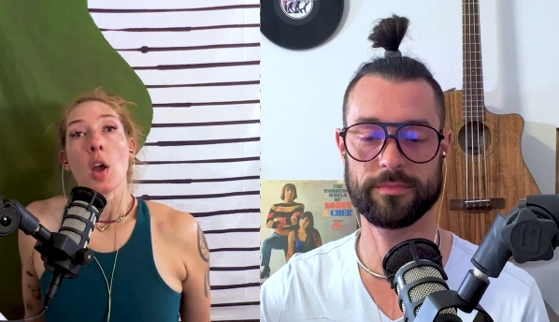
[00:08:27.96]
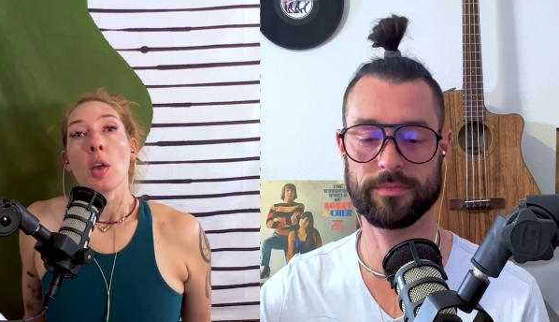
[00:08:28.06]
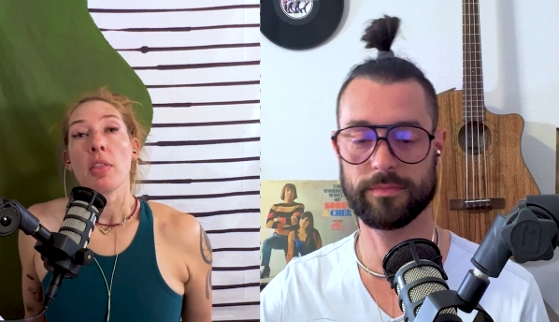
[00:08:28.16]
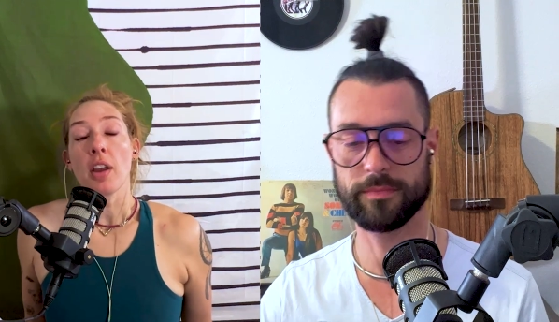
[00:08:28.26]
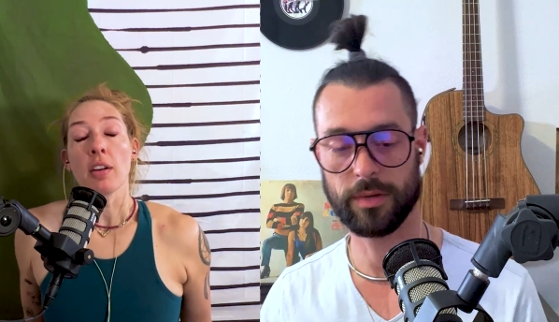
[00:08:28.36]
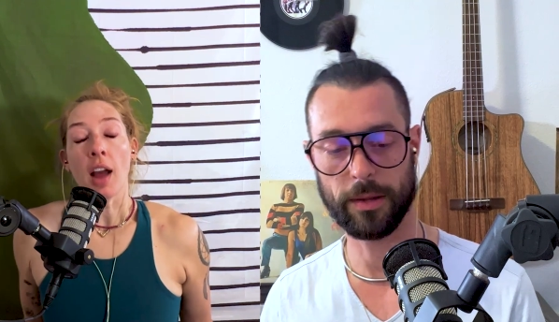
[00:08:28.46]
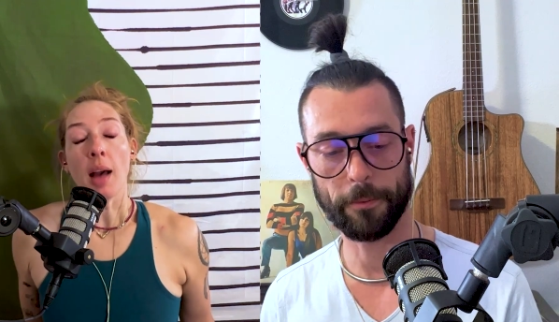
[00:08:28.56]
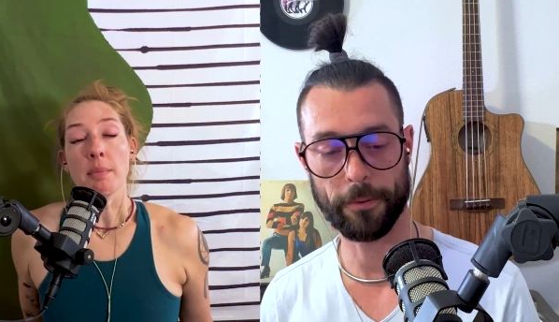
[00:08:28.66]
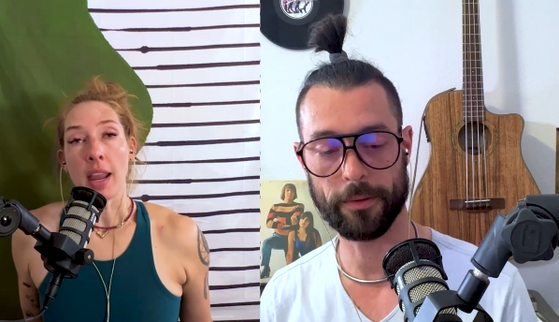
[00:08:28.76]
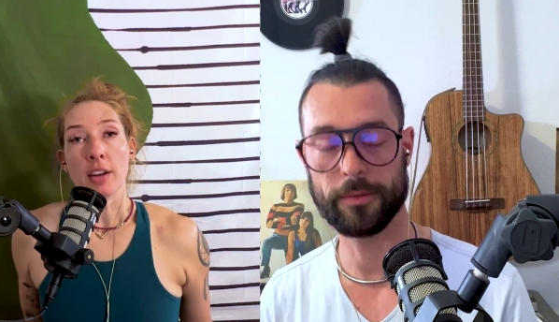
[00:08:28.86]
Speaker 1: they're
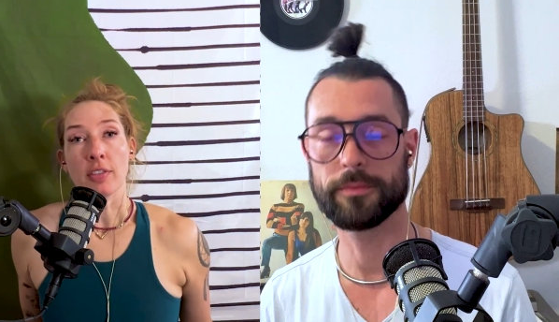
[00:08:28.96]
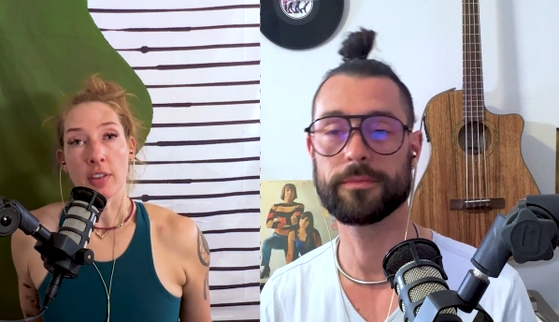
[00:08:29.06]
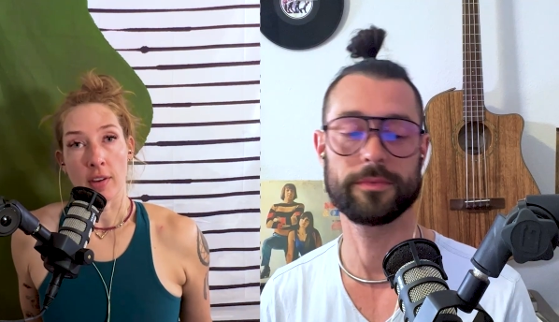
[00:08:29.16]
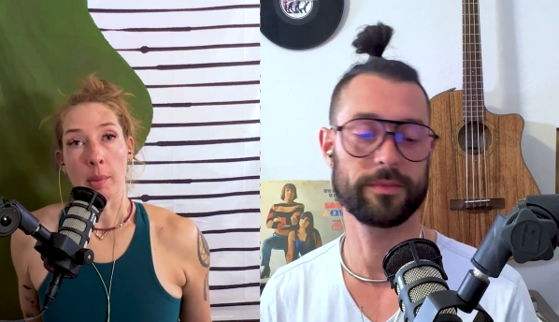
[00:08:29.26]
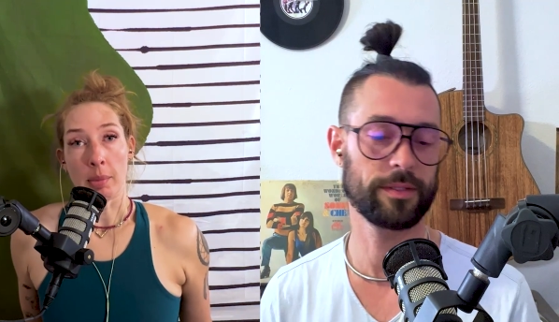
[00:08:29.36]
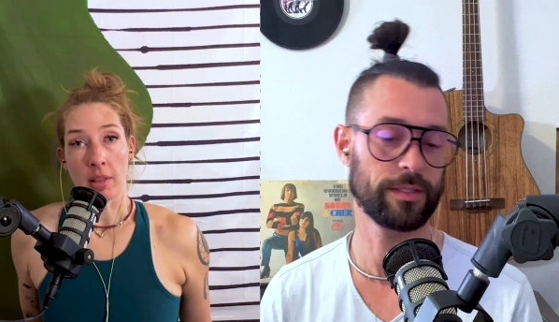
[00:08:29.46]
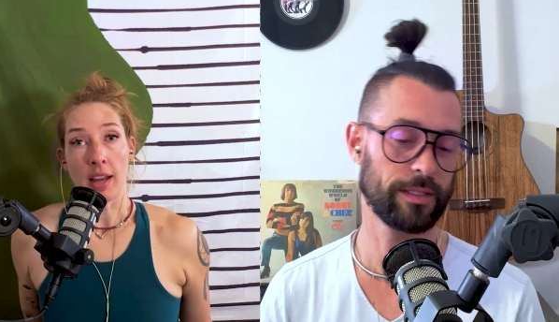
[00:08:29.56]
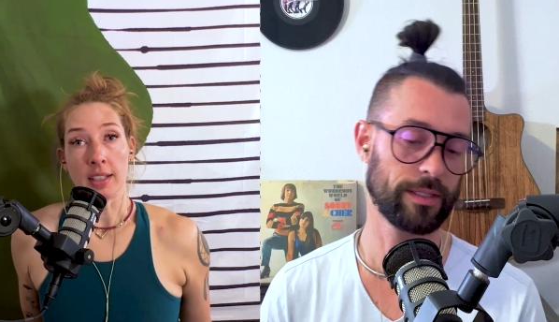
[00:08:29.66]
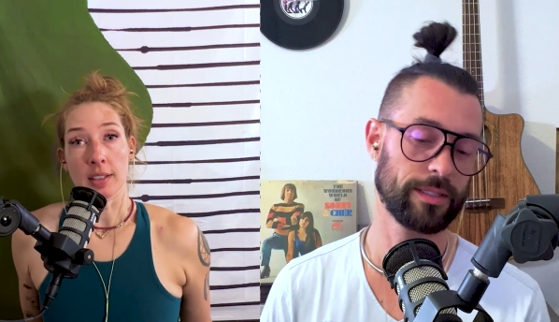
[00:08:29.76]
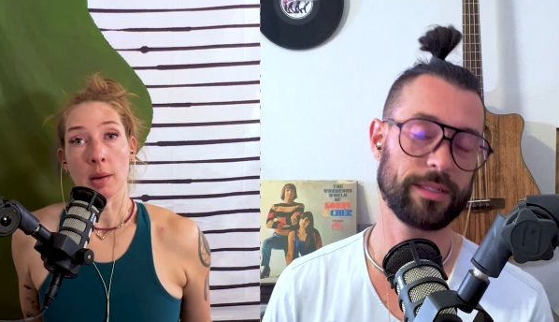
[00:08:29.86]
not made for filming
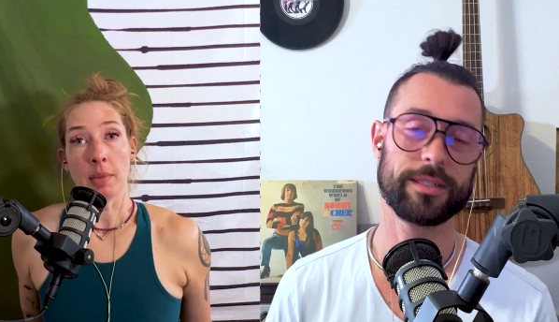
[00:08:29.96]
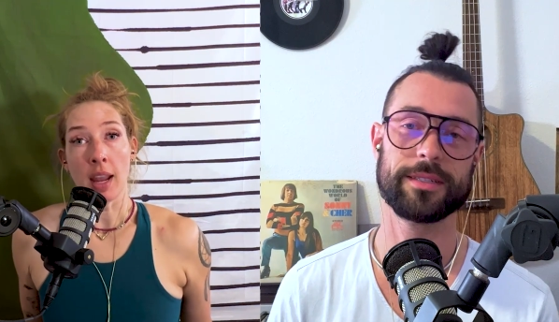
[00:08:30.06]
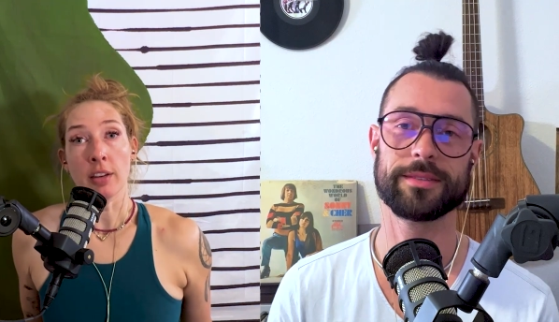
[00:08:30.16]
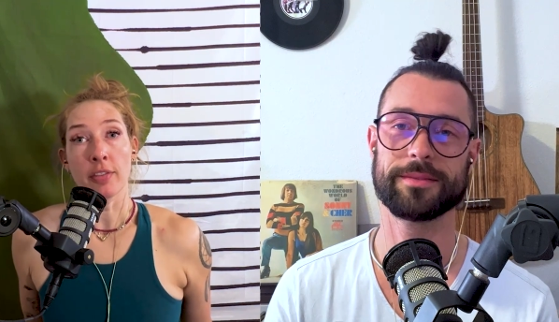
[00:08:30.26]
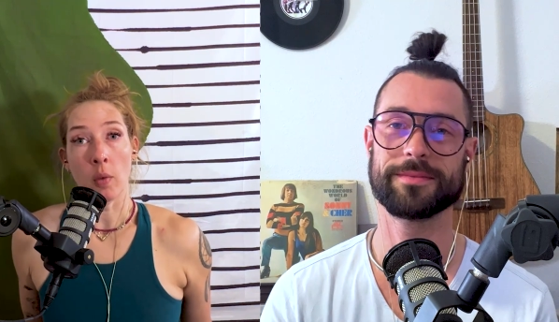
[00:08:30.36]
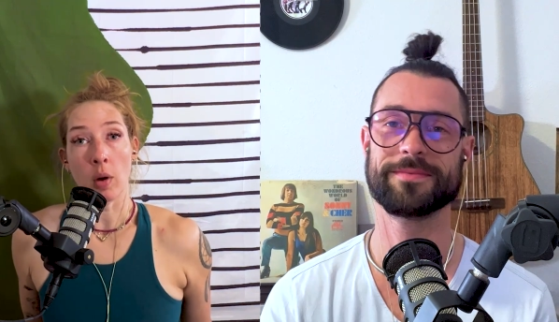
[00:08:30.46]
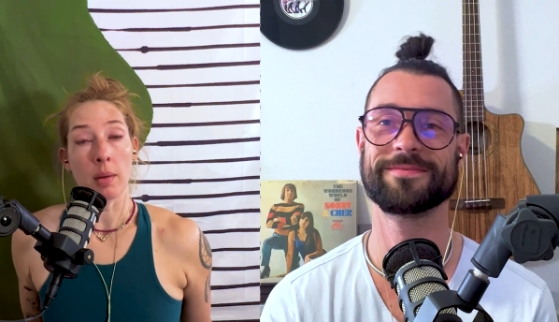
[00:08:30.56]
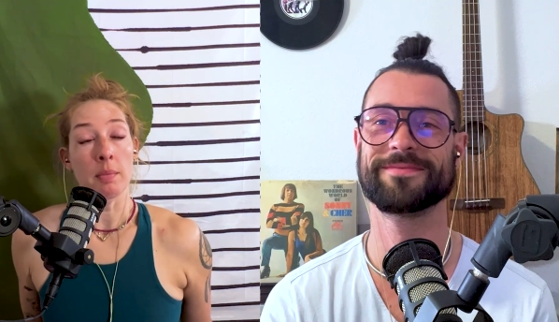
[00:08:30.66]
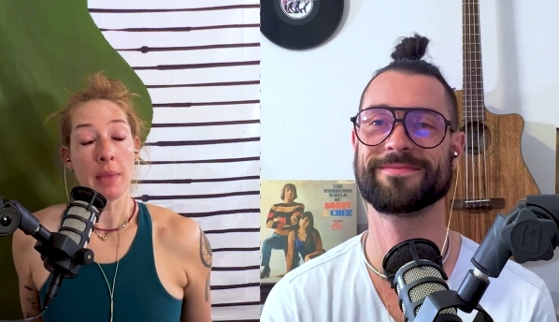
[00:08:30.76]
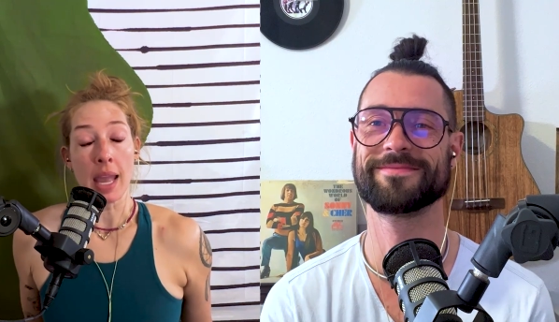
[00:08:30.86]
Pilates. They're made for
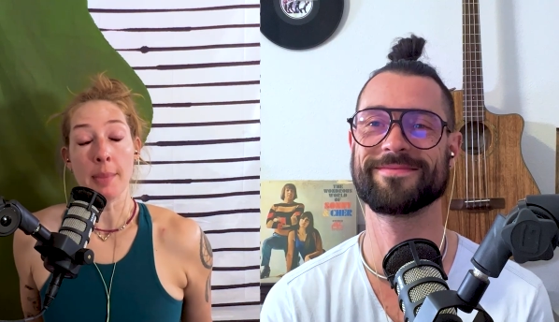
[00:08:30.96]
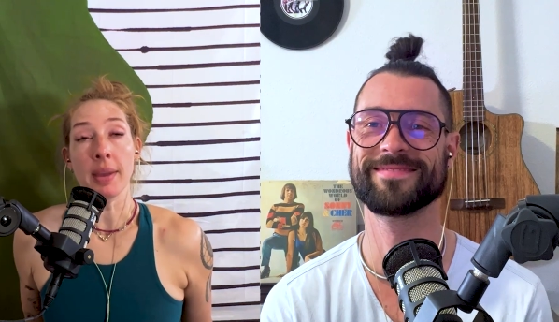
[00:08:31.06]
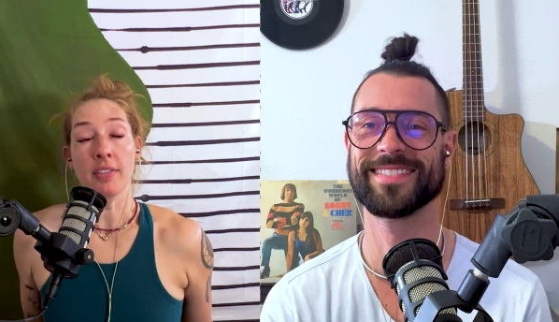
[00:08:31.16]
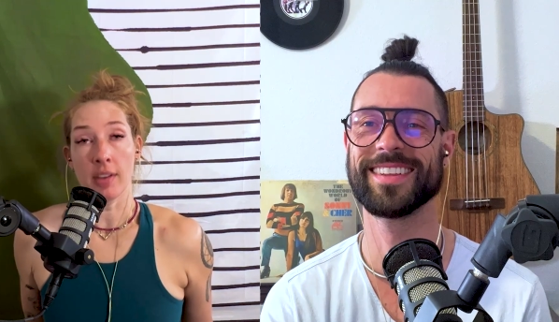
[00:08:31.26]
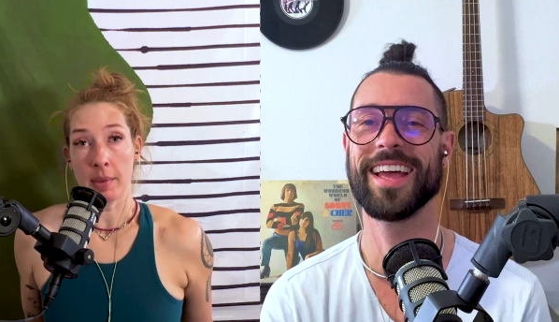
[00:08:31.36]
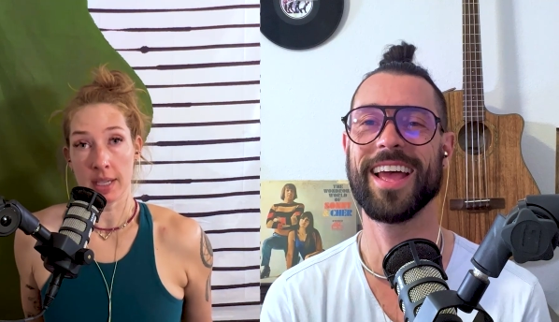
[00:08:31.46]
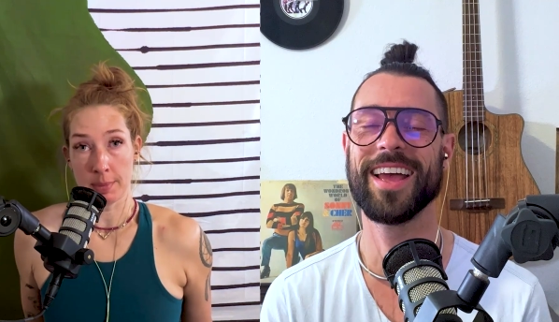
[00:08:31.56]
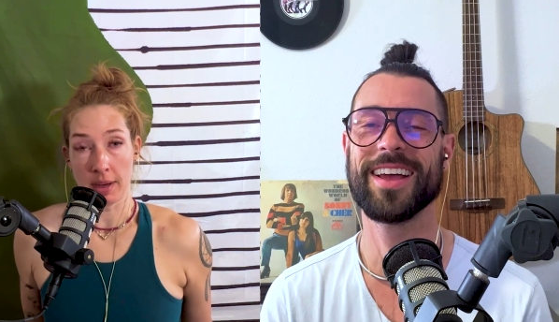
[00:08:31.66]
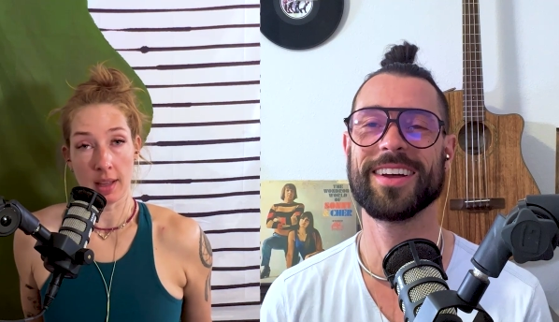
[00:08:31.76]
maybe filming a spin